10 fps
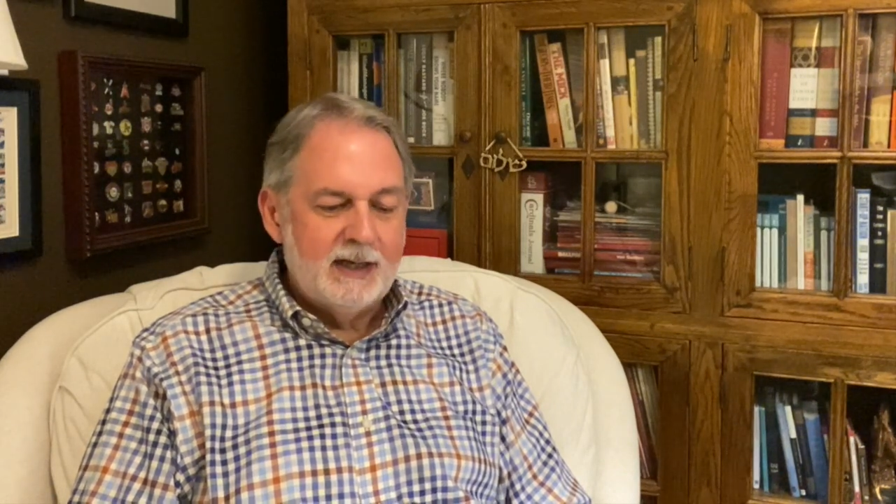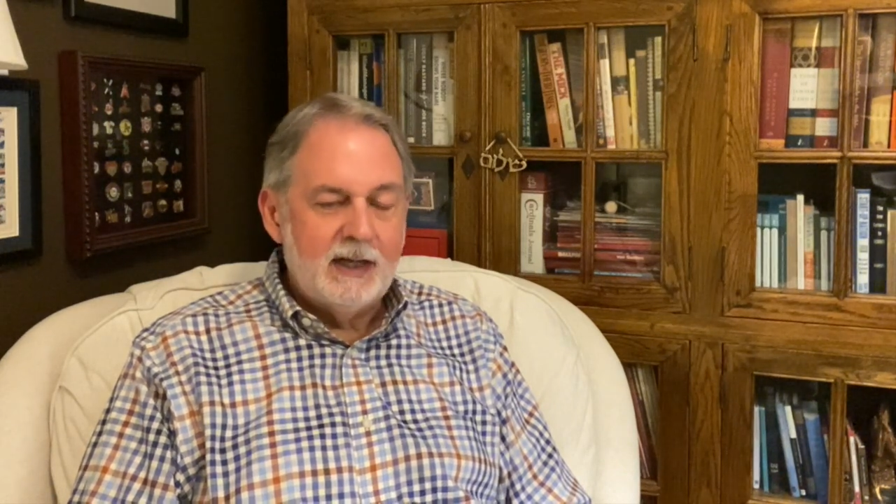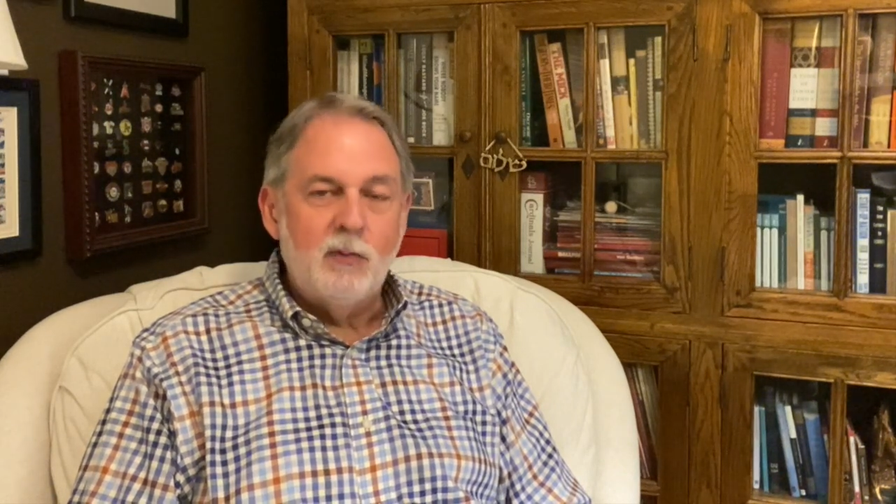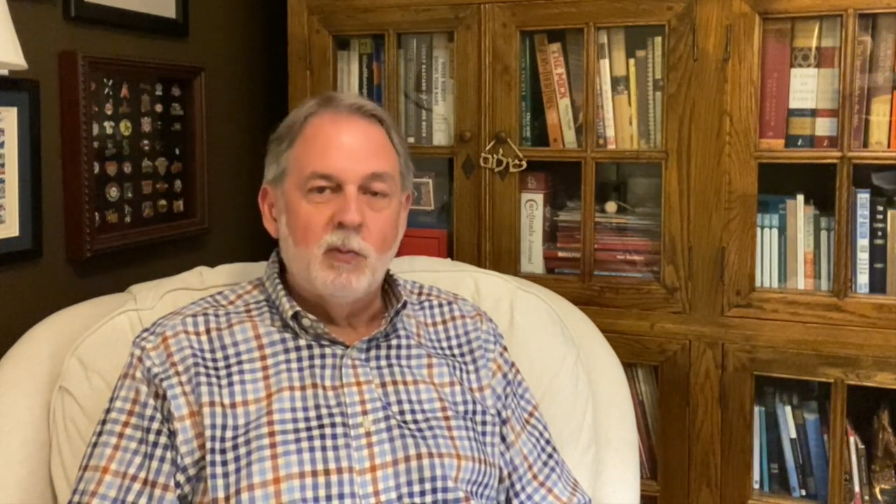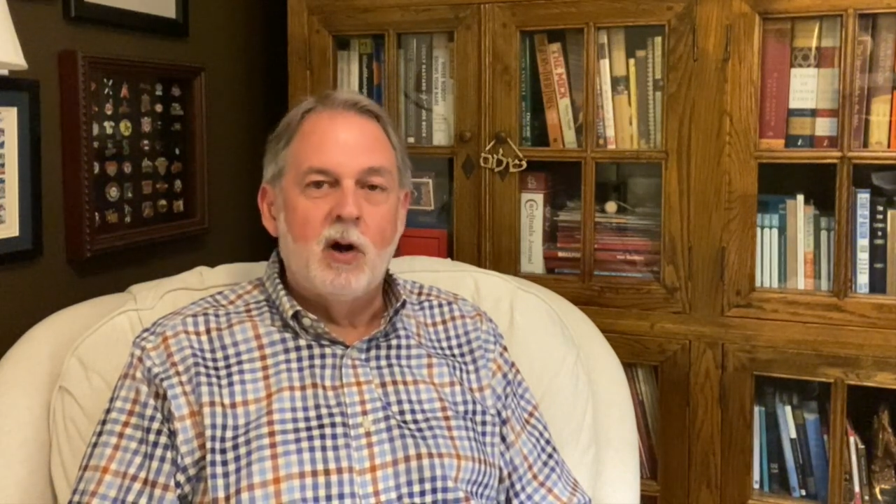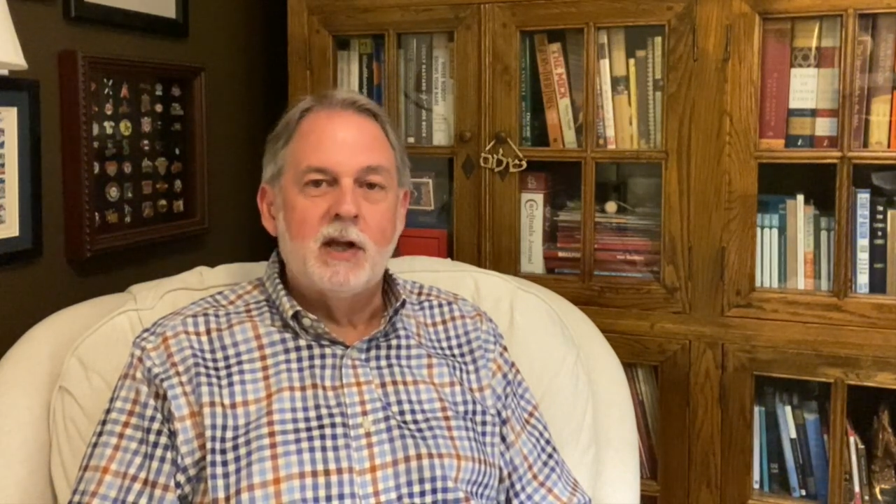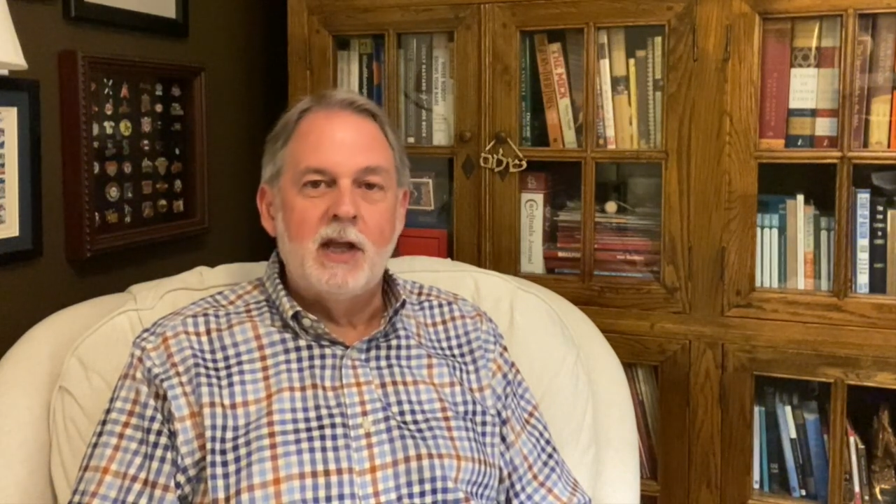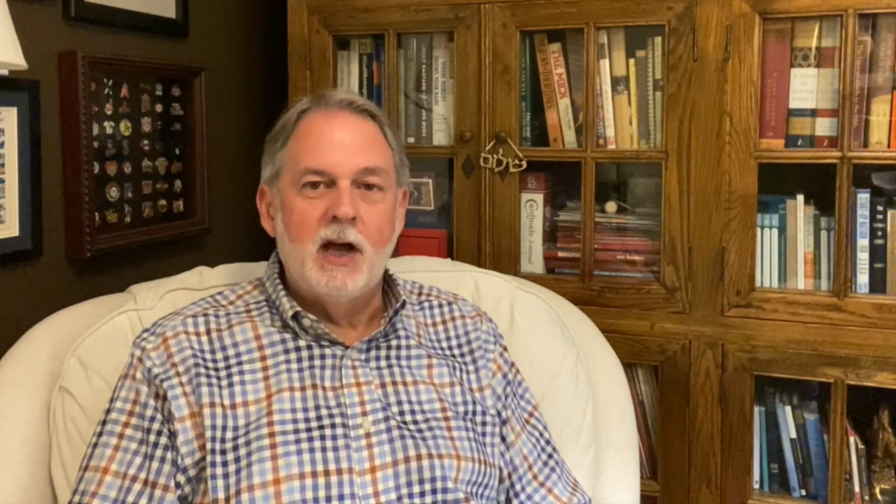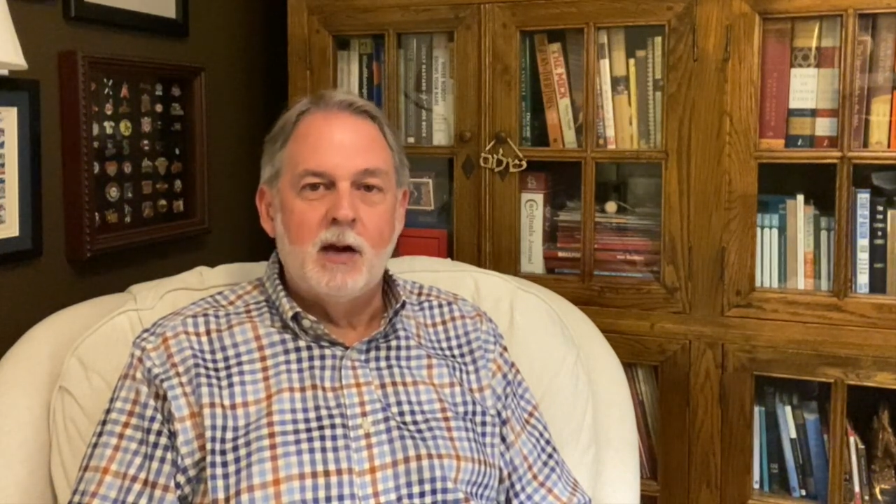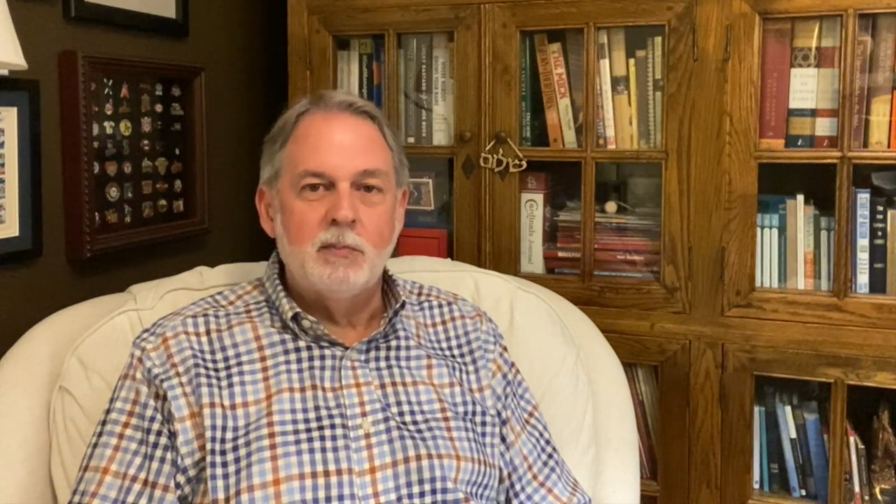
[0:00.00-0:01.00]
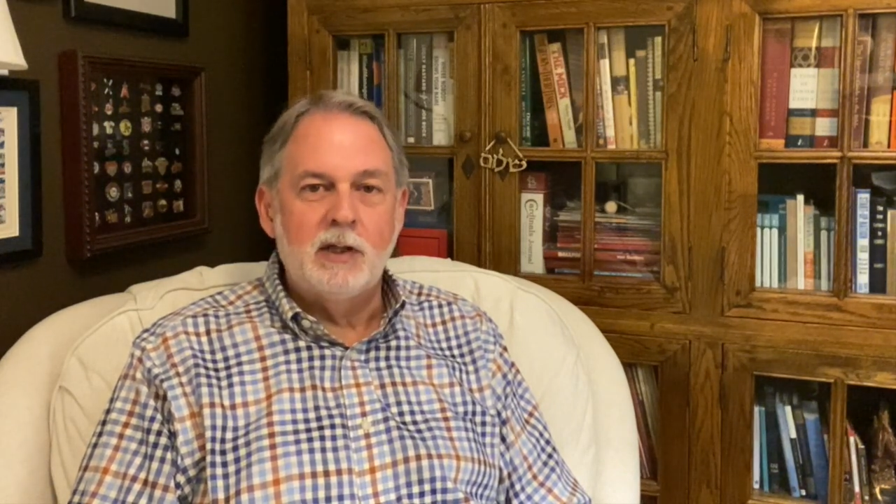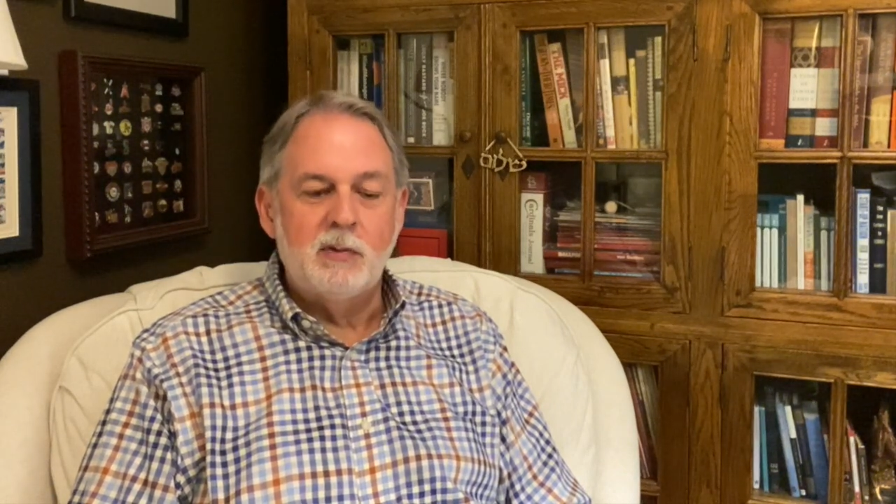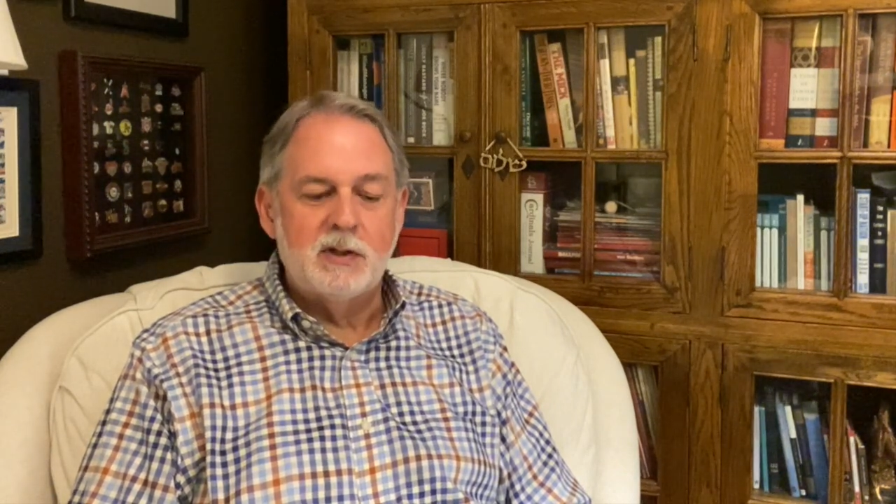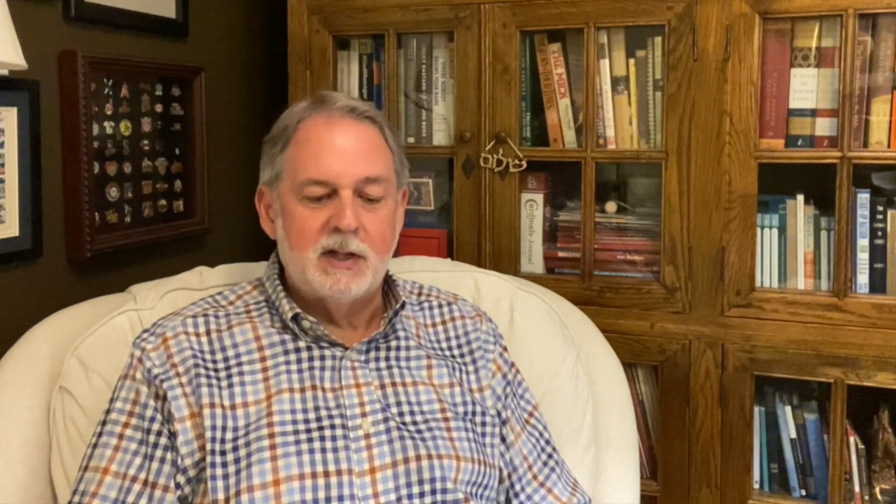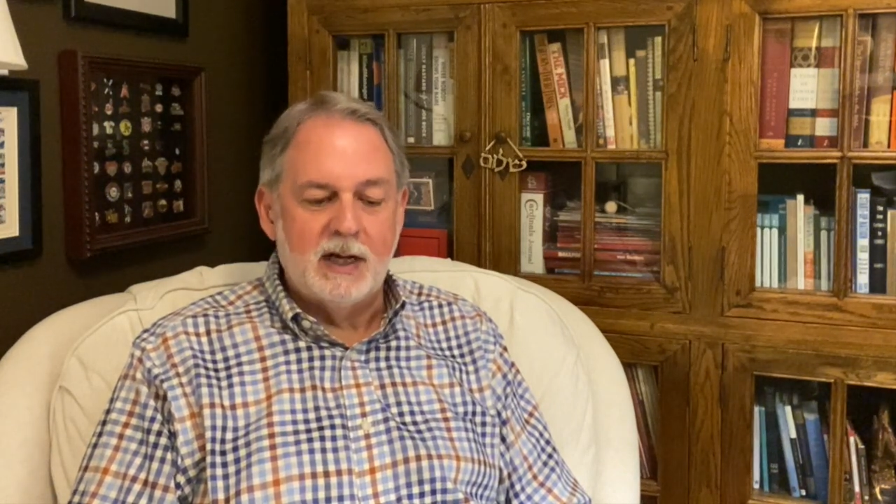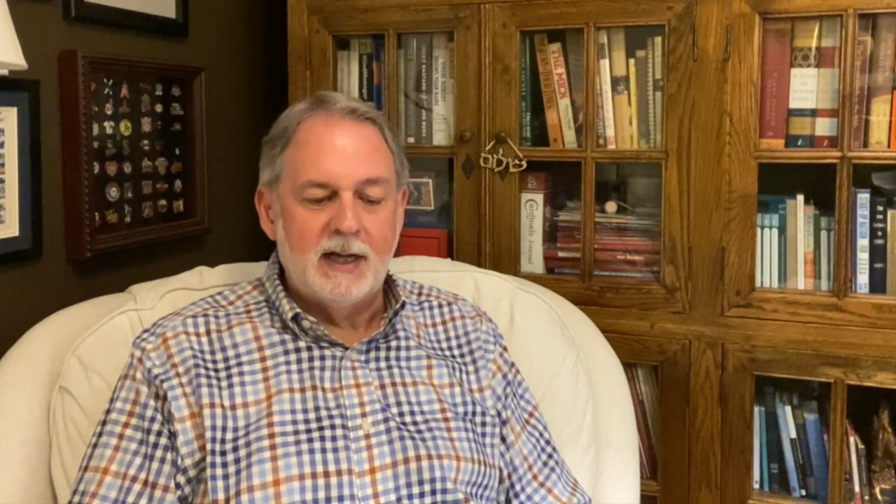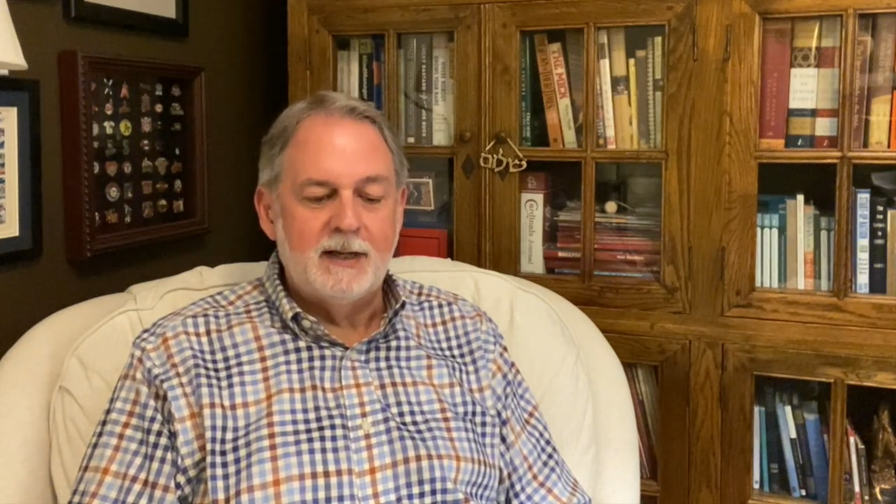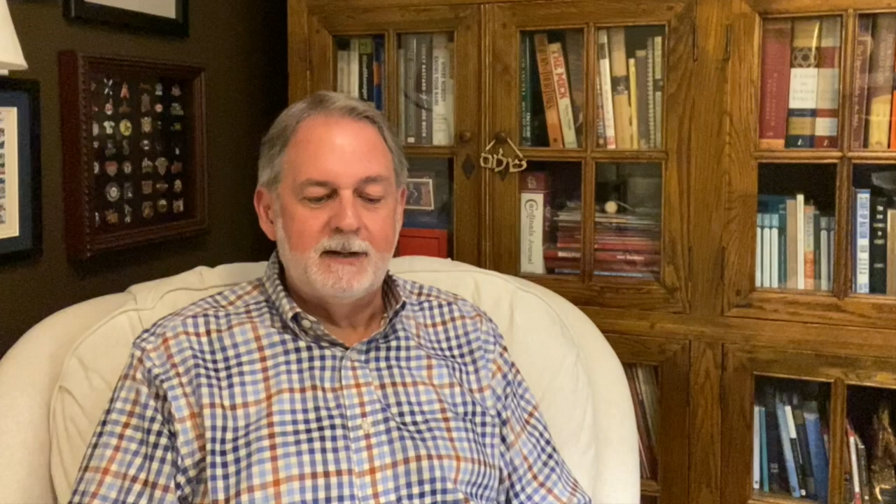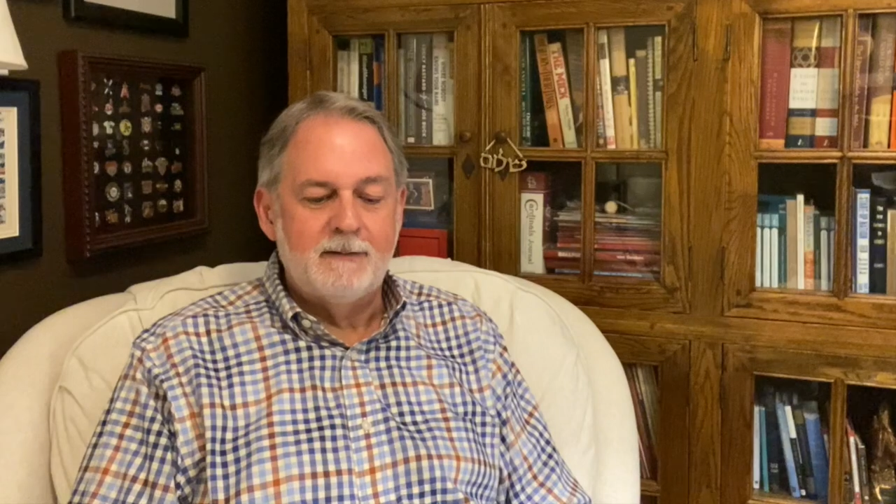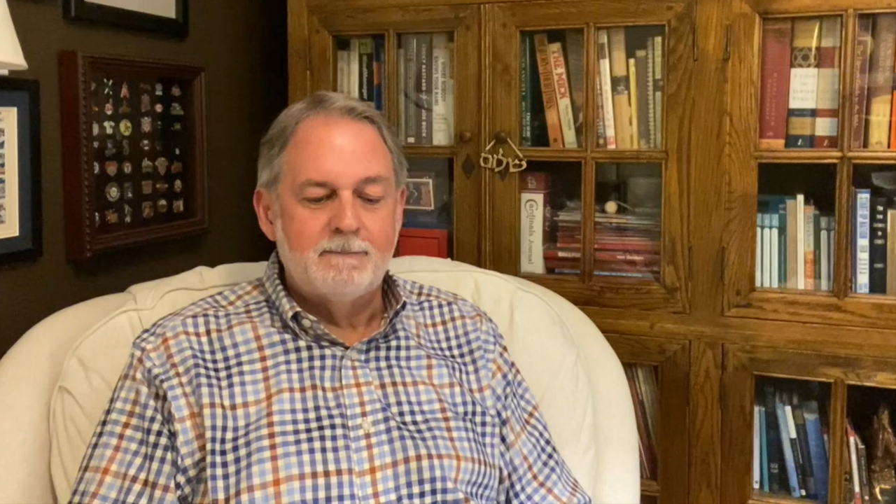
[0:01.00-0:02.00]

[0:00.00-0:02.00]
and walking humbly with God.